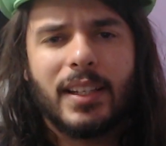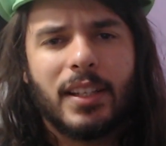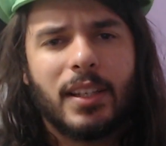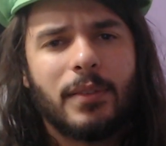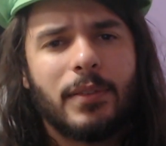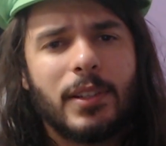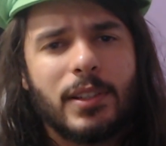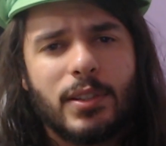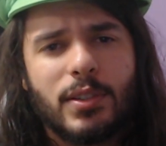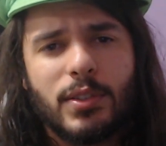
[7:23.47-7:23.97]

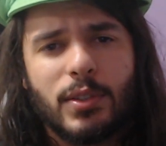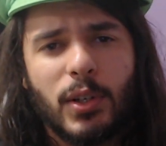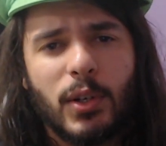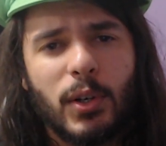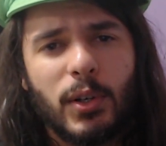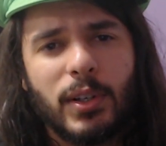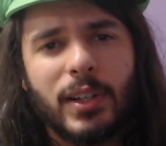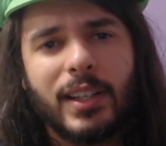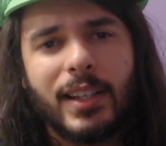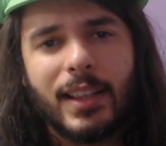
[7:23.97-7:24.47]
Give it
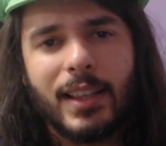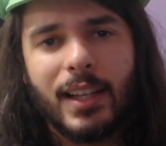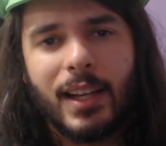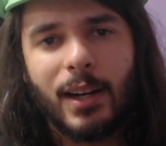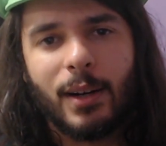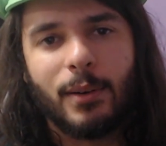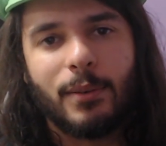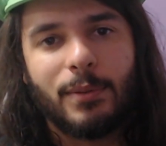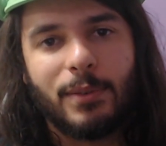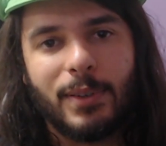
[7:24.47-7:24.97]
soul and
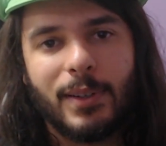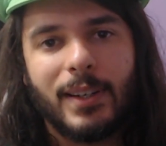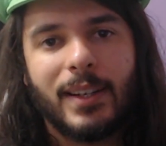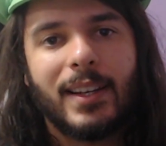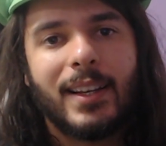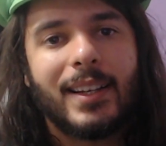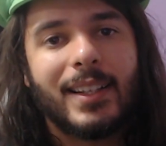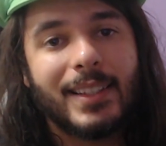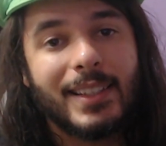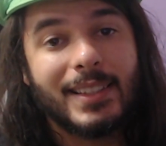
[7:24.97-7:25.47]
love.
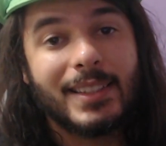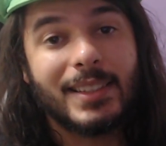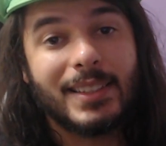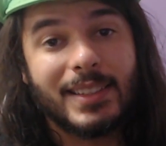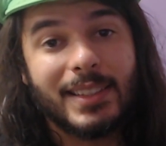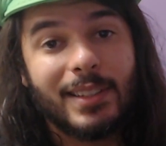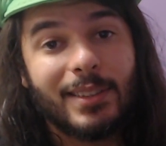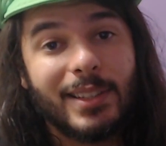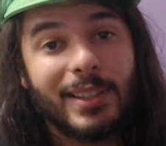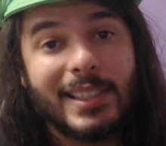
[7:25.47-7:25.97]
This
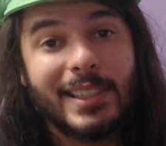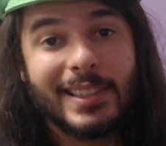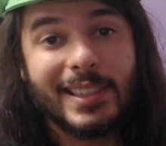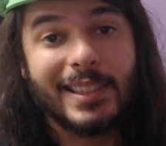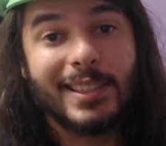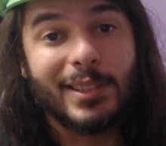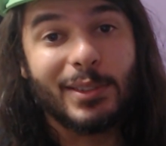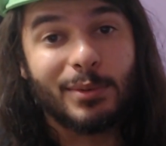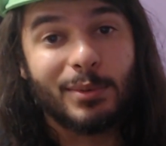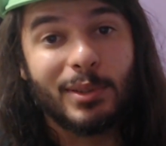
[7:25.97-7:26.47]
series
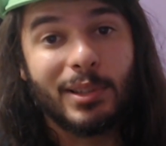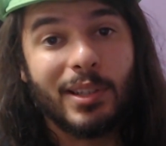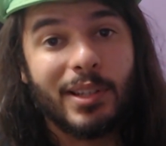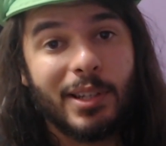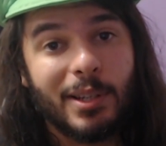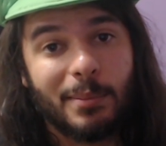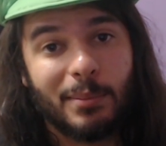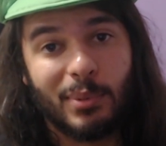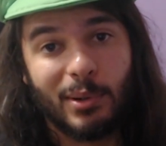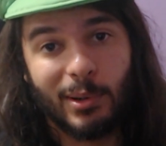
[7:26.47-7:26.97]
is
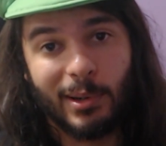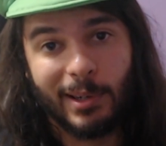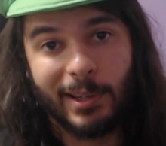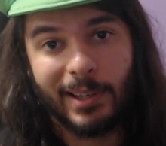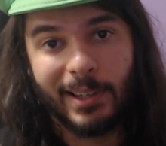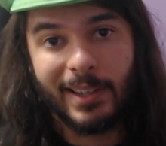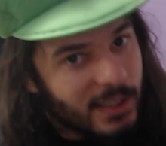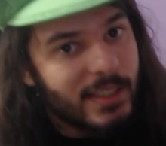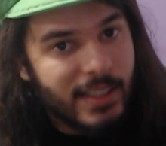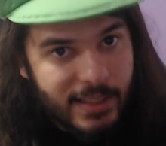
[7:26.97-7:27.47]
really
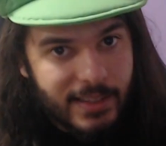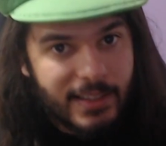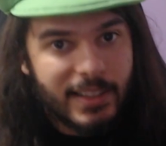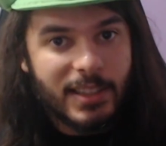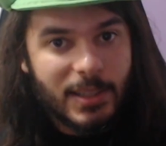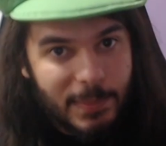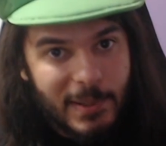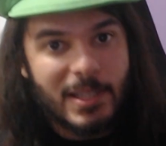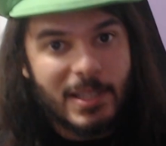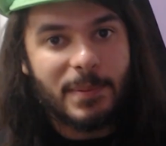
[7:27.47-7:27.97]
important. And
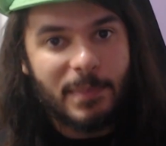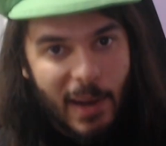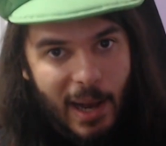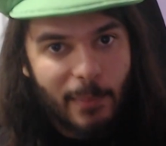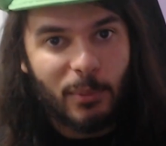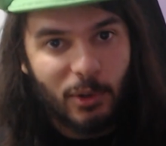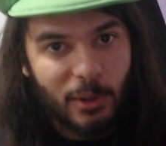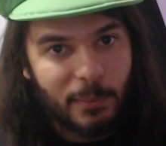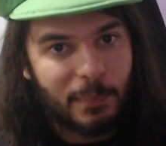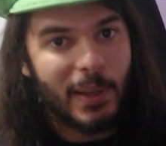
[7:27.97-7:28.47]
this means
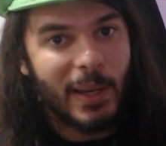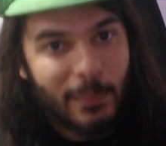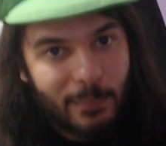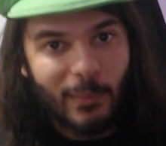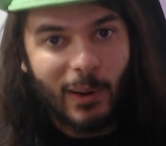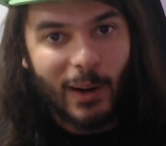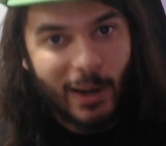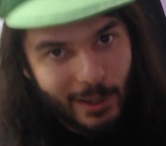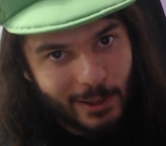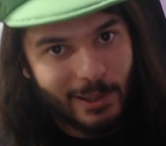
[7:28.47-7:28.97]
my boy Paper
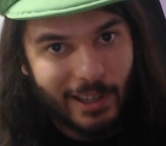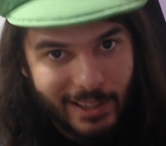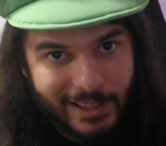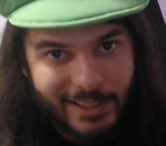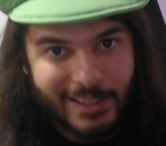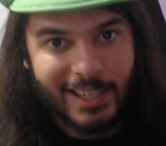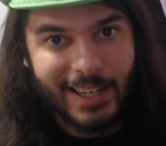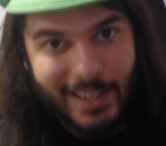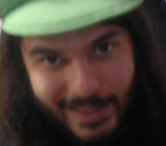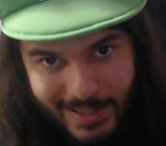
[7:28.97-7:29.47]
Mario got a
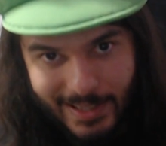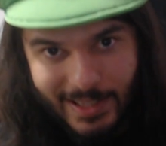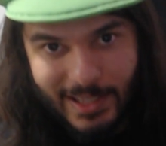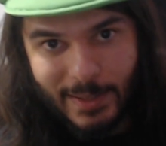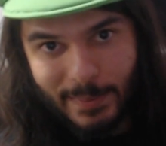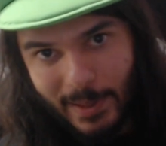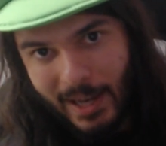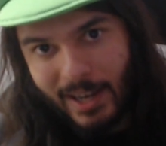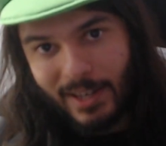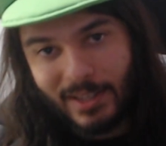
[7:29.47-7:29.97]
chance in
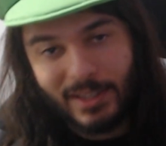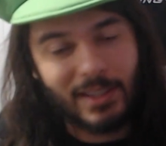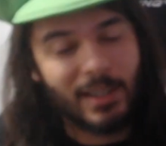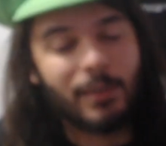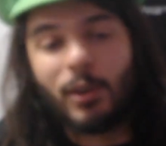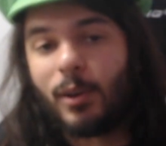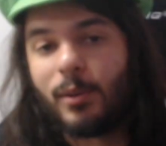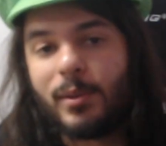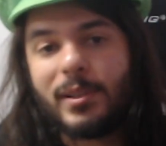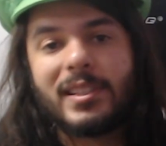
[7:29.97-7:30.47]
Smash. I've
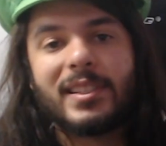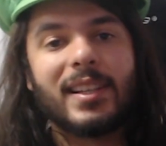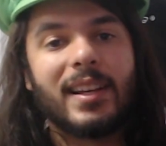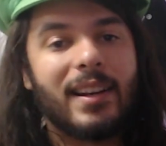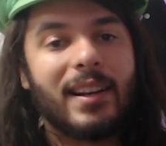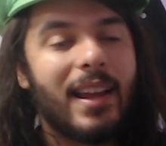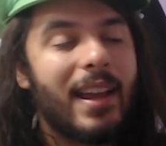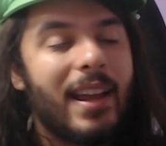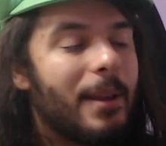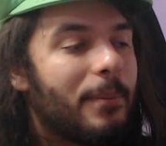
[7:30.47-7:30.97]
always
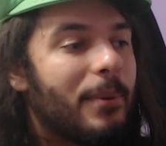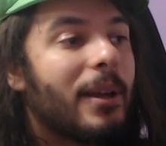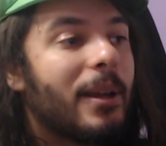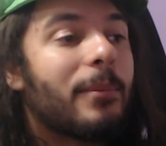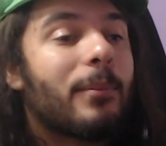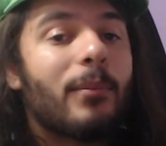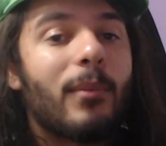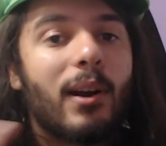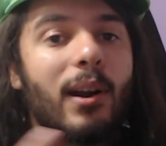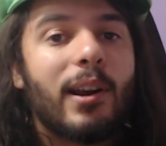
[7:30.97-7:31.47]
said, hey,
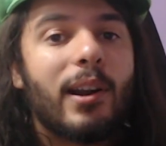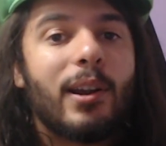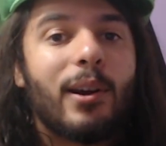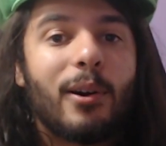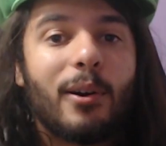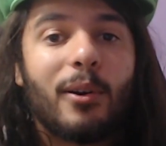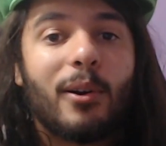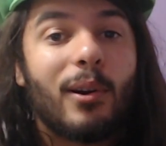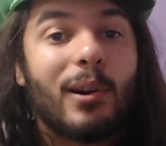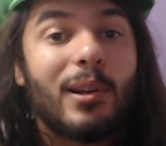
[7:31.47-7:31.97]
Paper
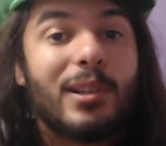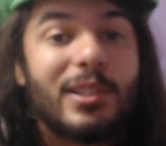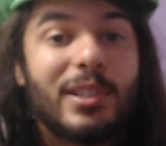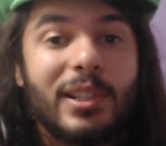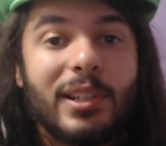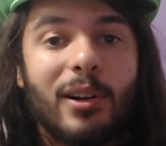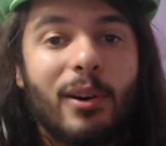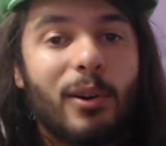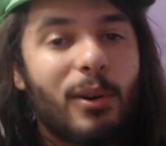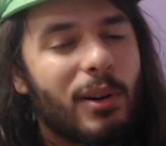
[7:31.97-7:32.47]
Mario or
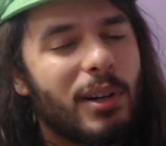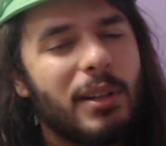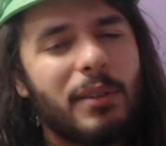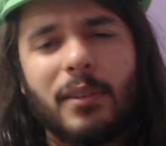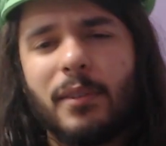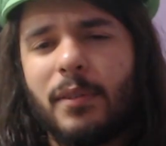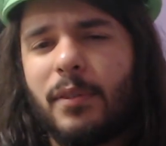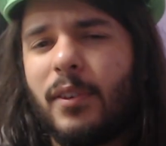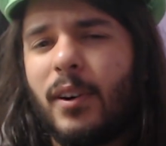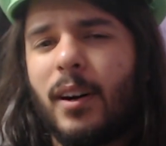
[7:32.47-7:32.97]
Geno or
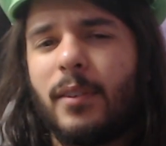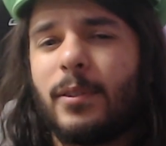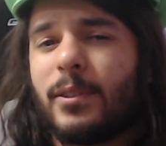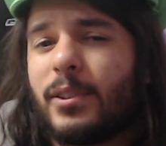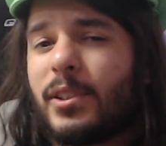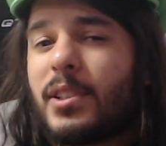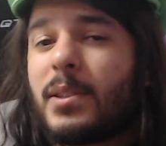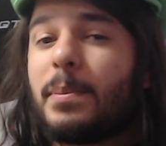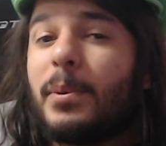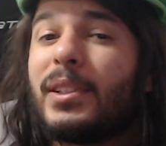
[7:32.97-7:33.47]
even Fawful,
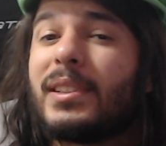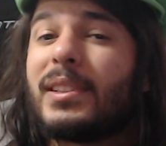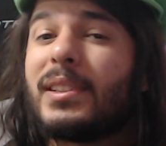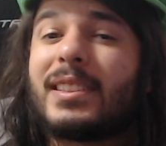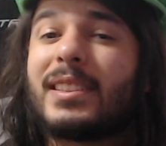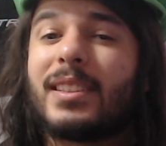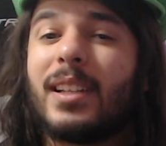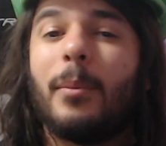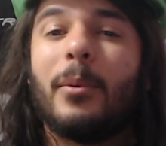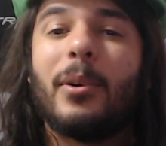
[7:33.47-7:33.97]
just put
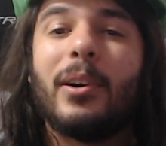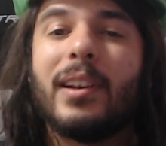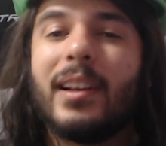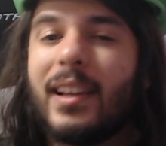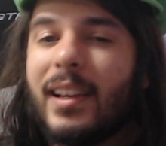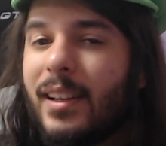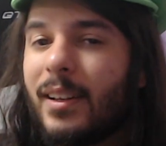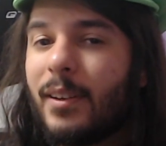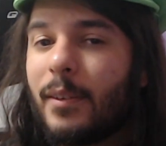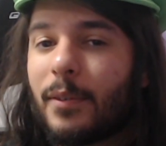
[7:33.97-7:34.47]
someone
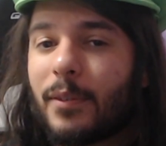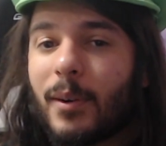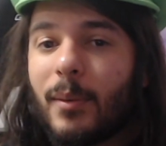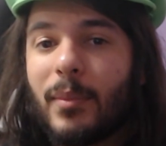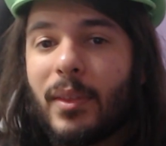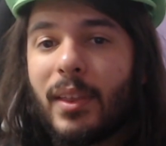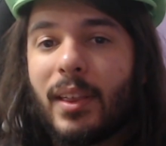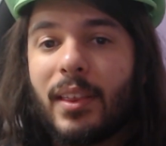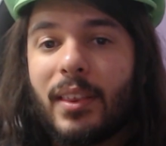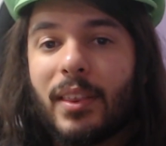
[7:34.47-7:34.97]
in
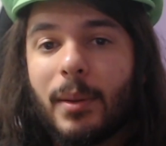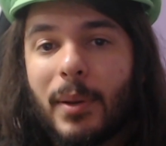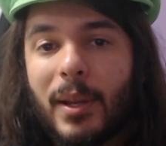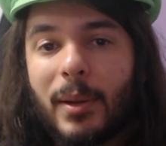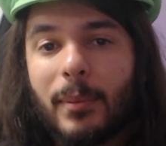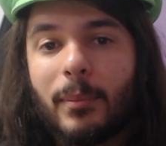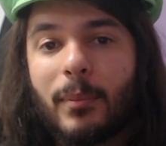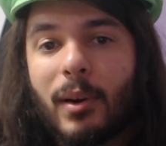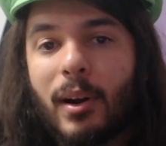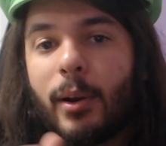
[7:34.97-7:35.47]
from the
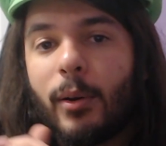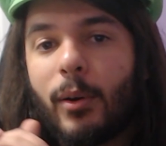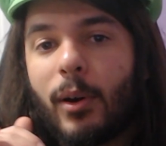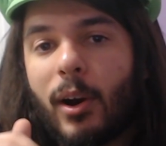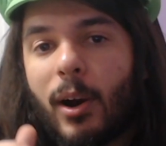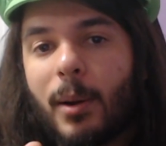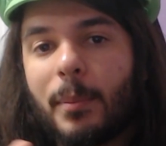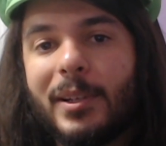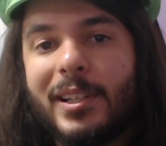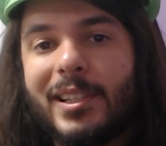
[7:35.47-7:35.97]
Paper Mario
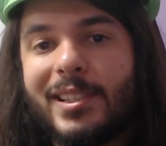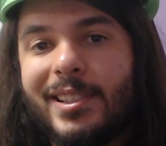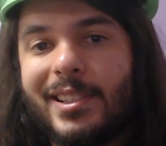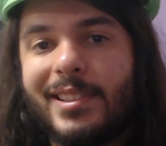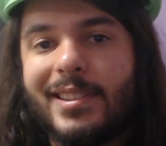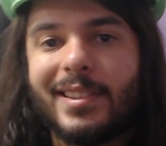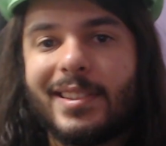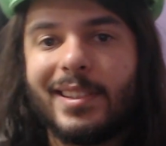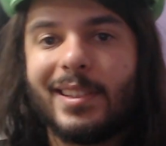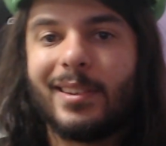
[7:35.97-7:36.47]
RPG
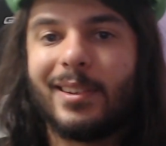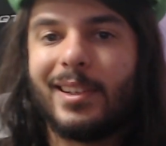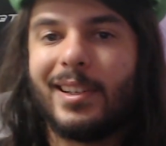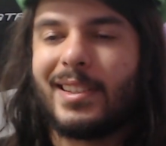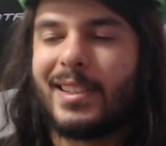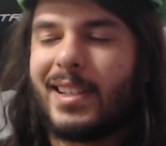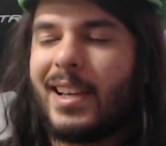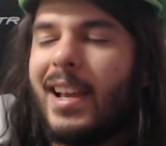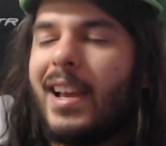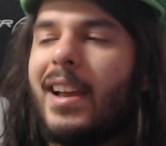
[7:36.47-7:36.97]
series.